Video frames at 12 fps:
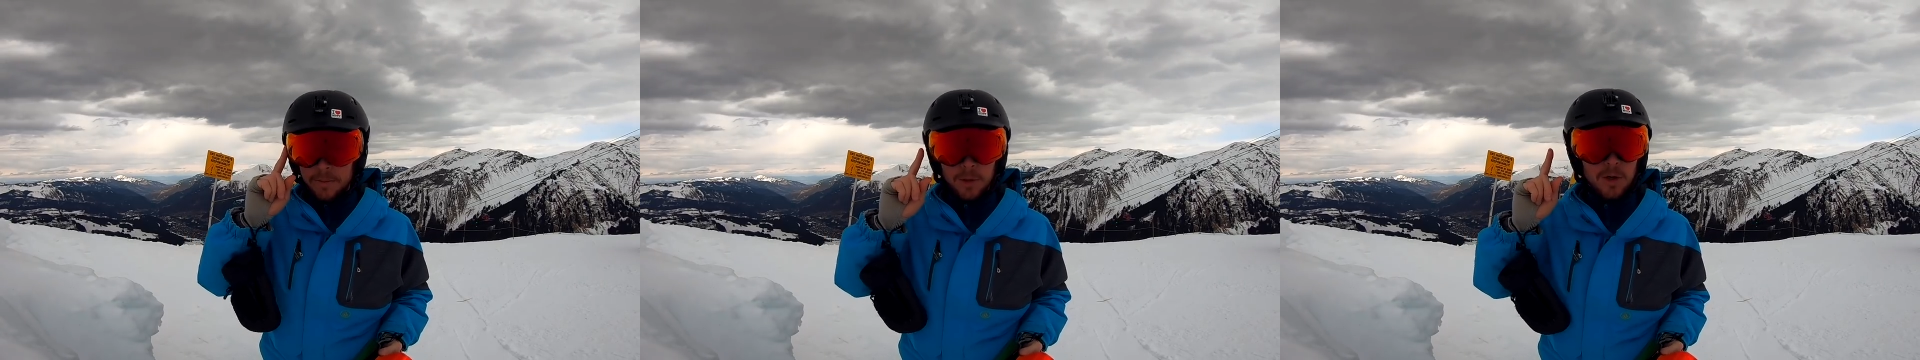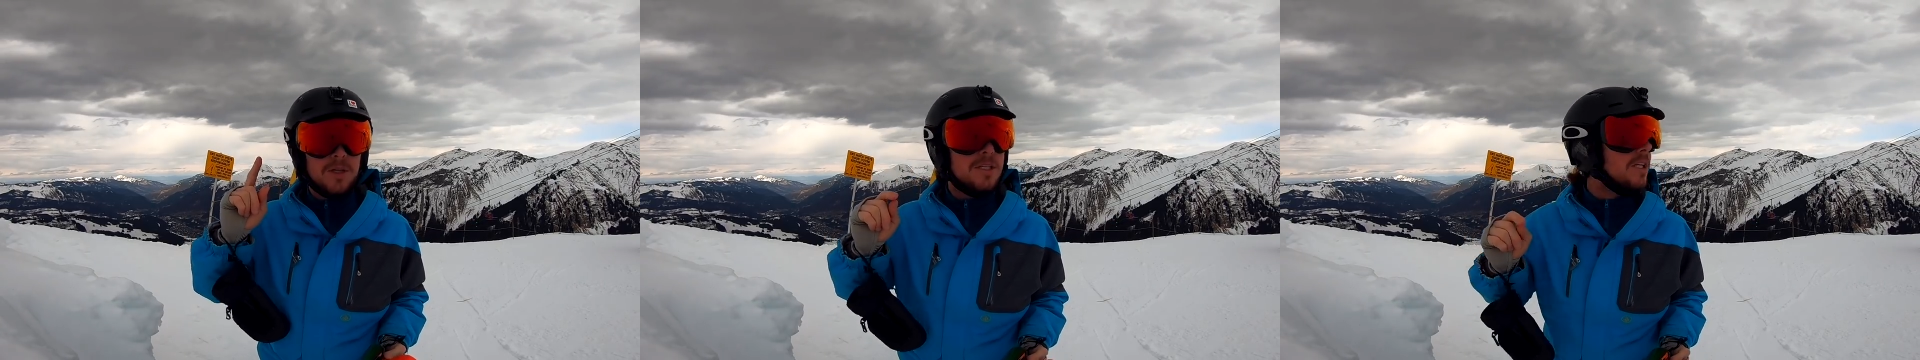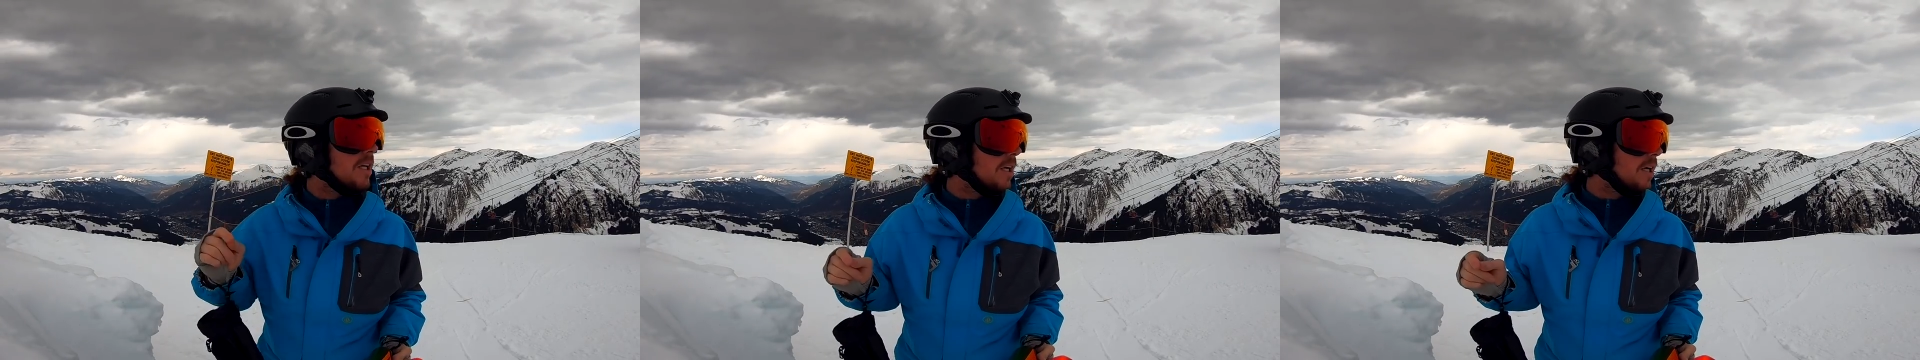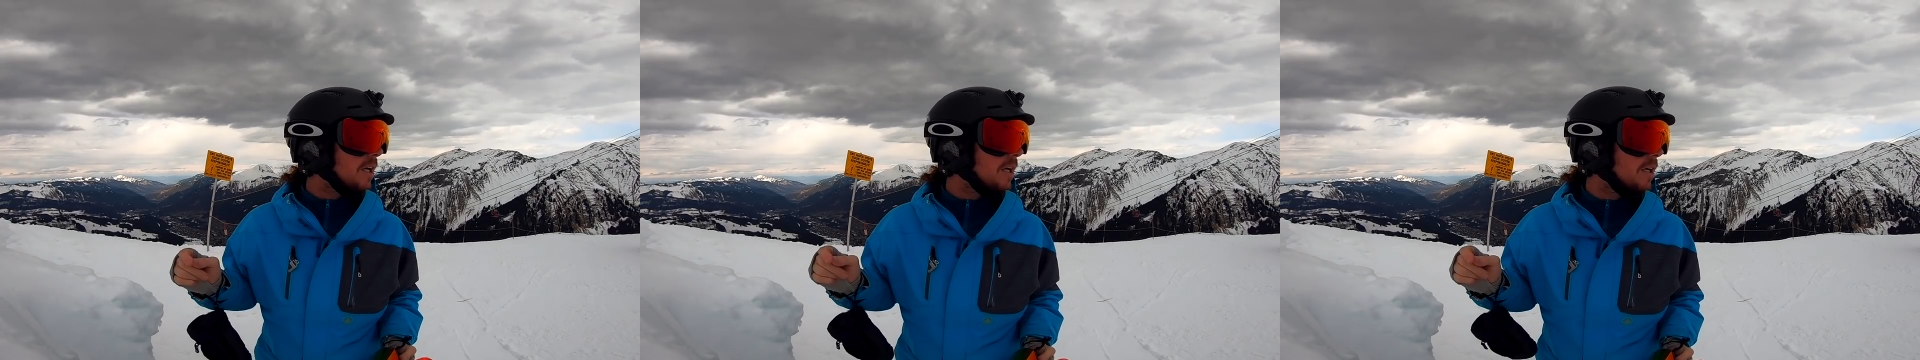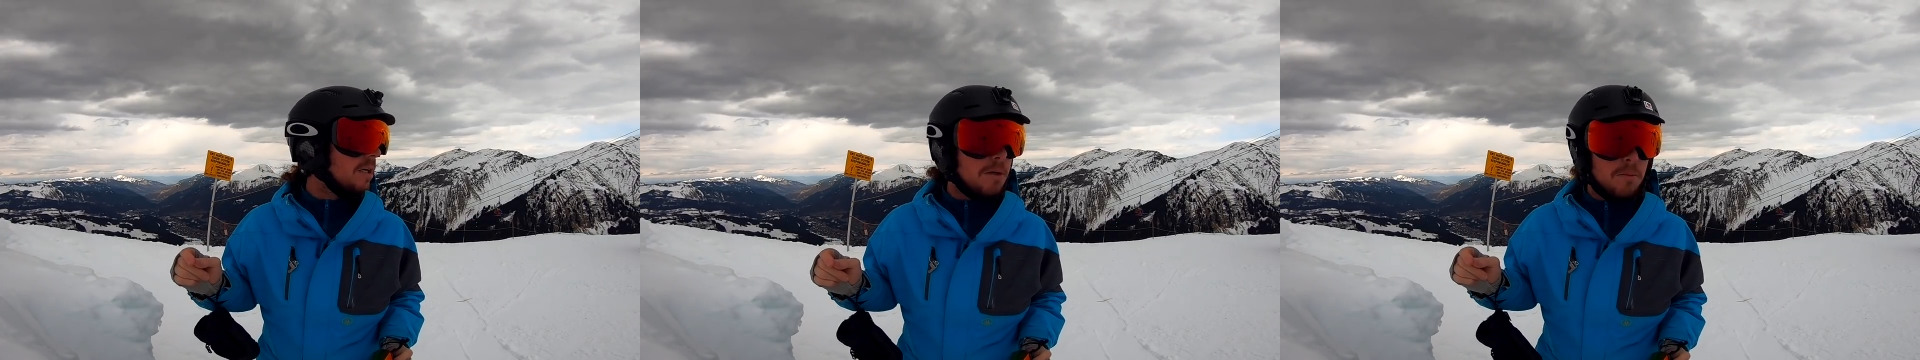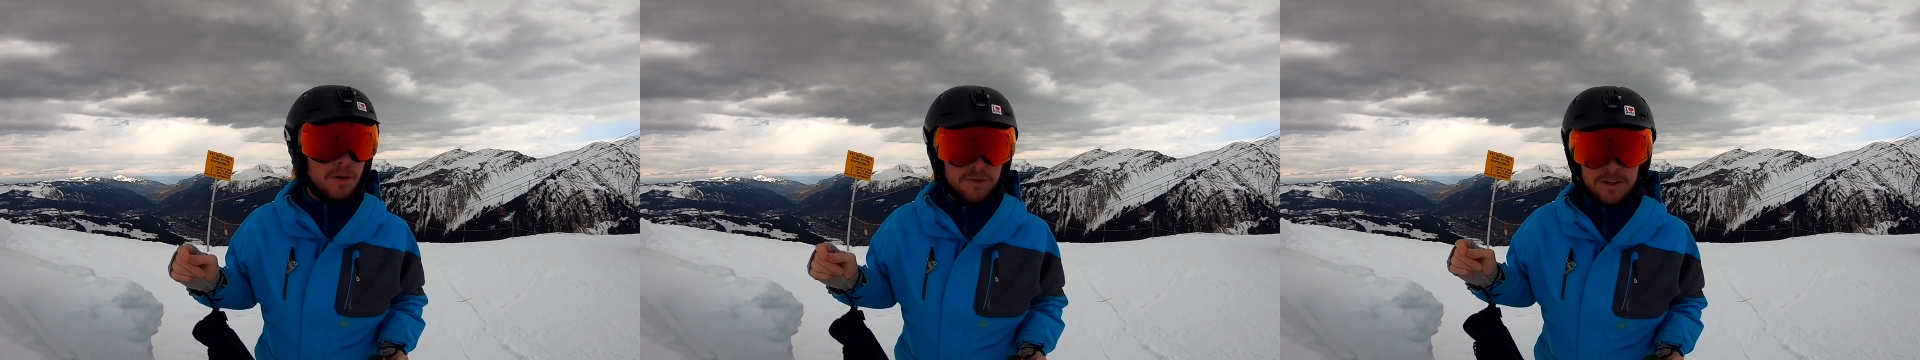but
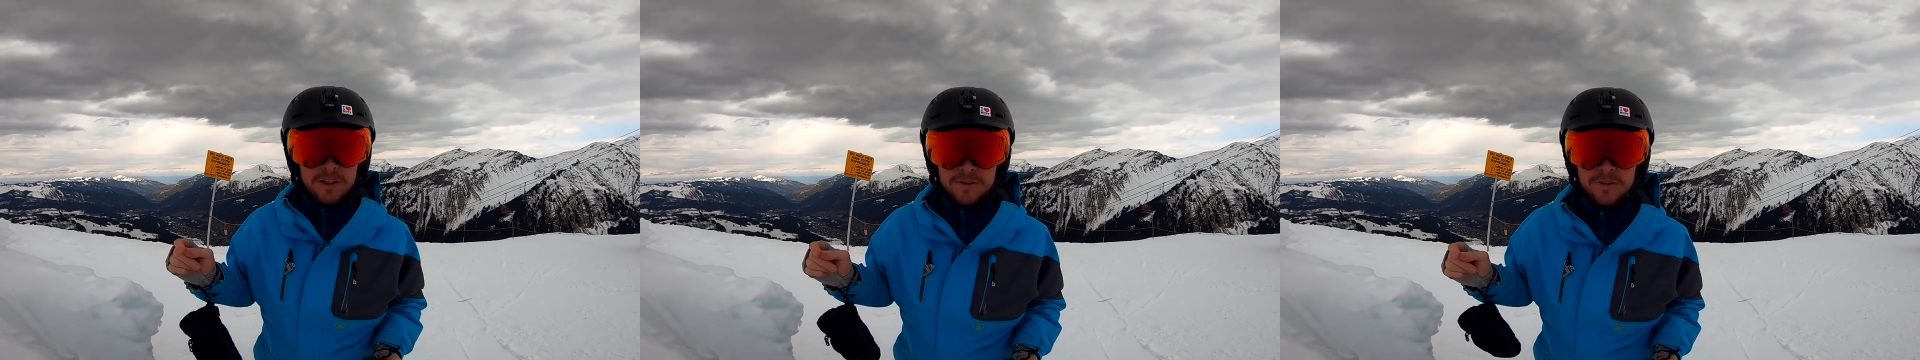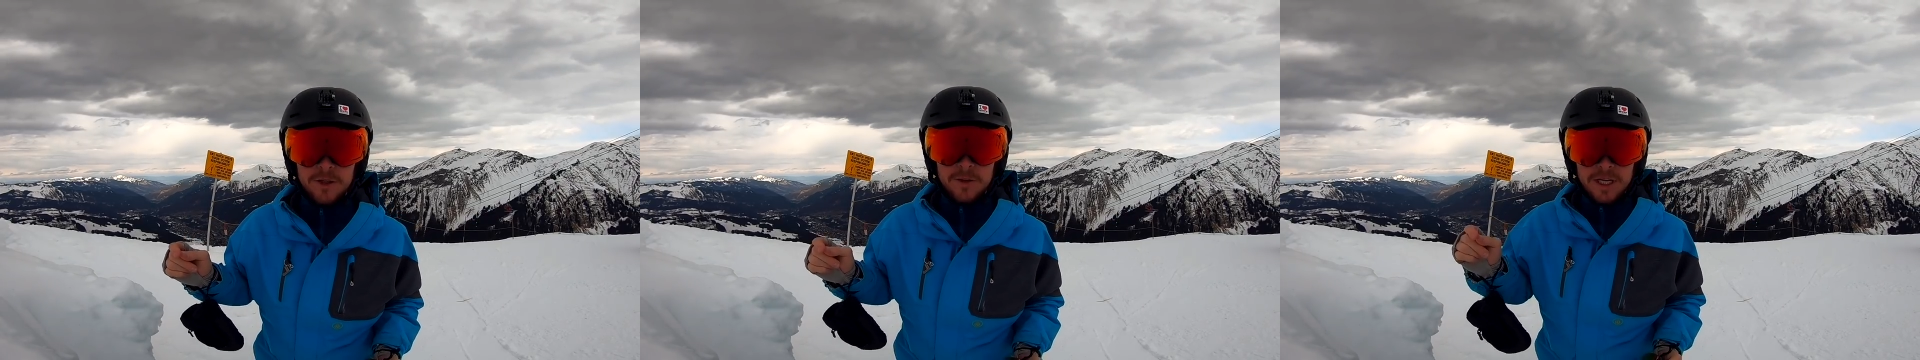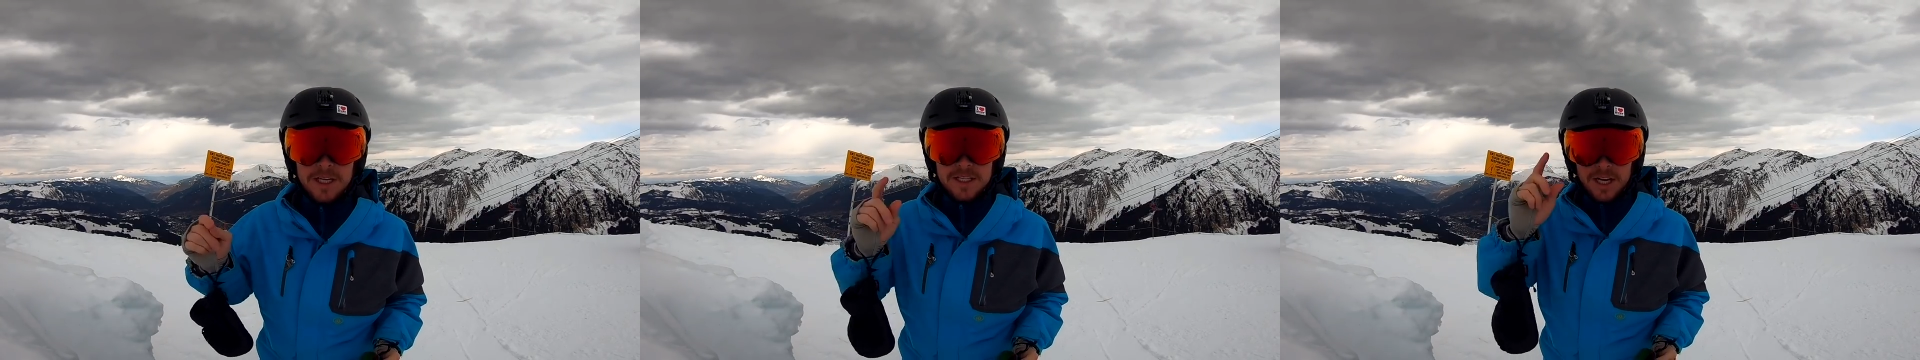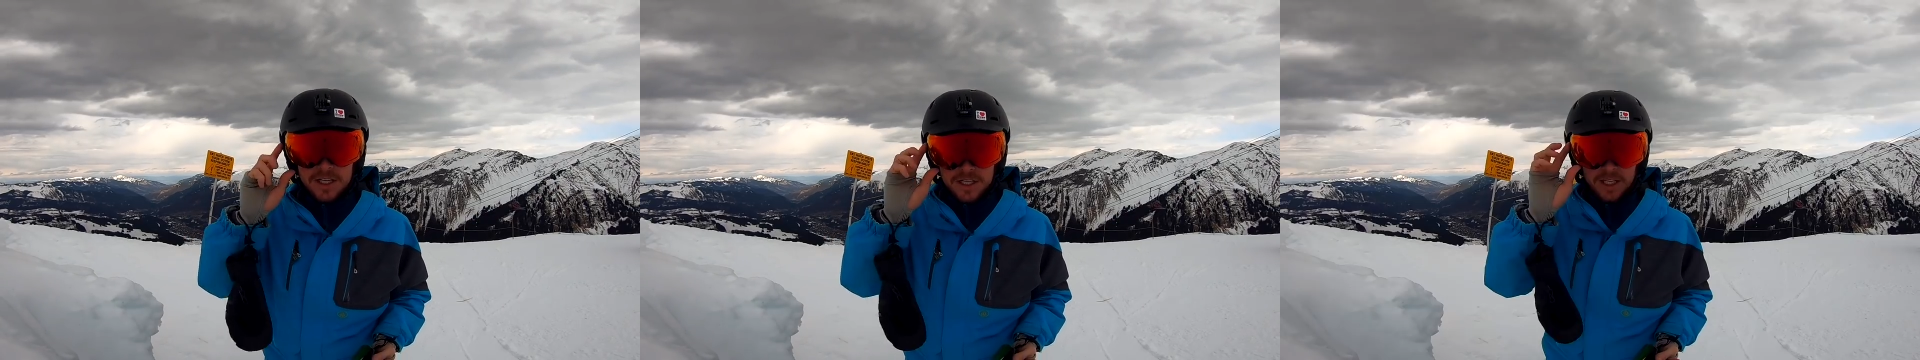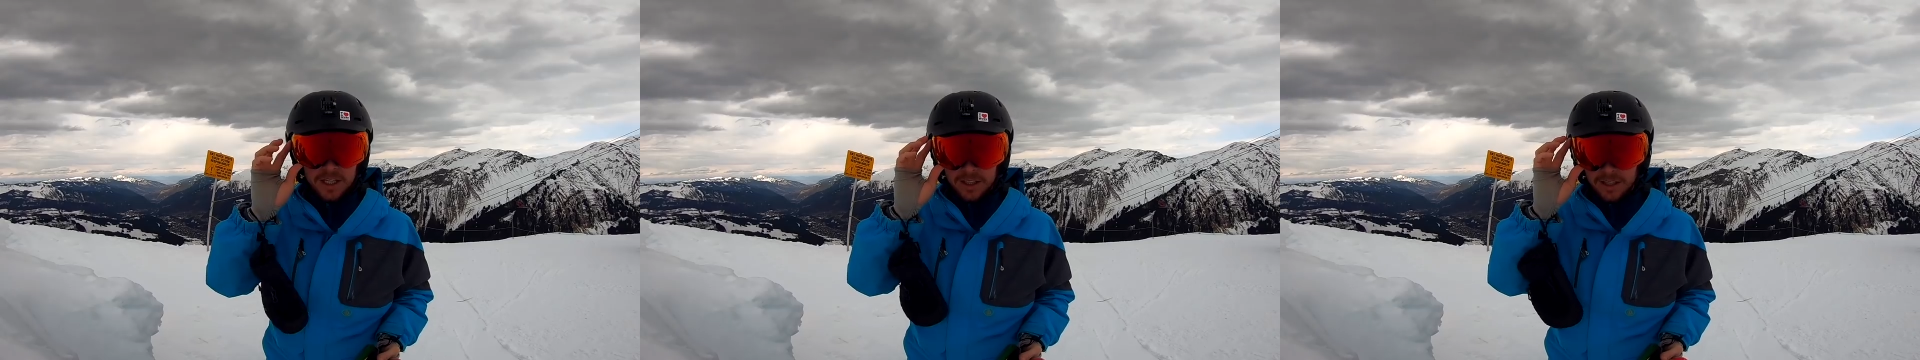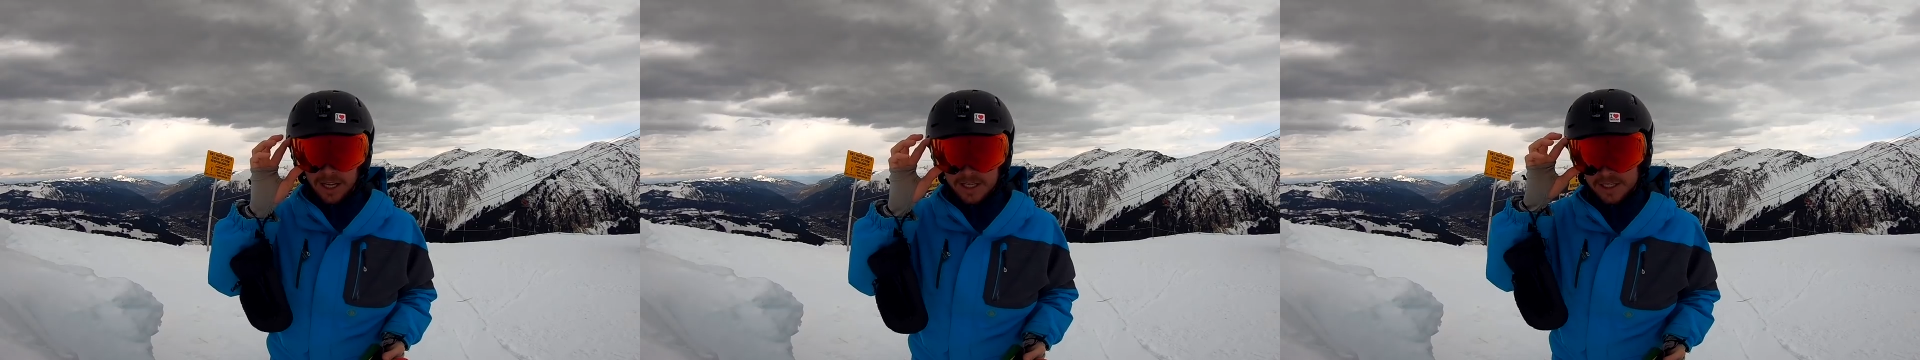my field of view is actually a
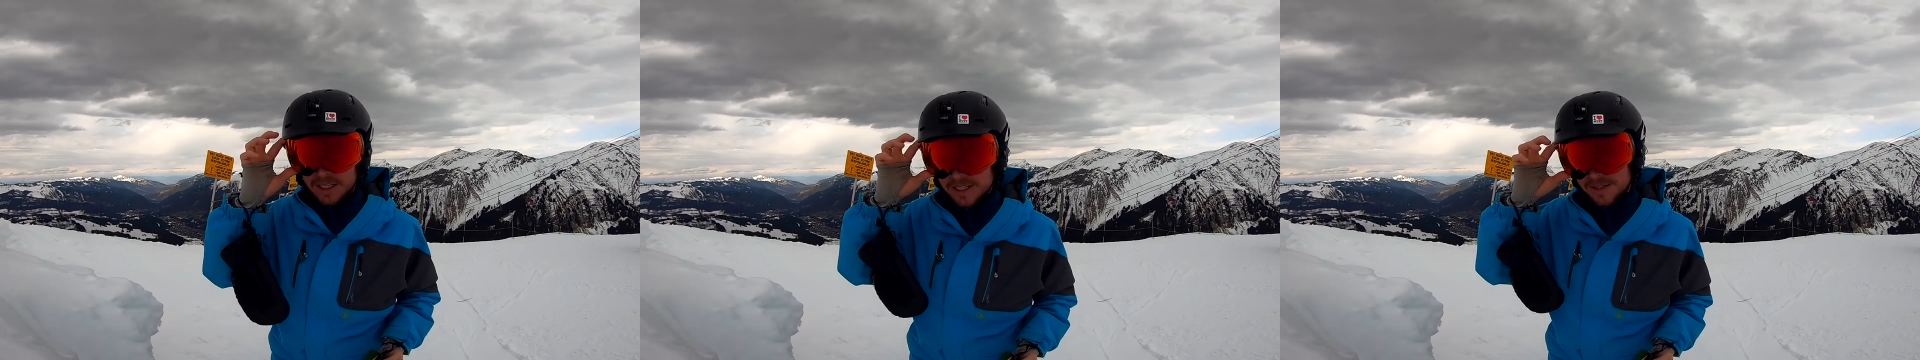little less than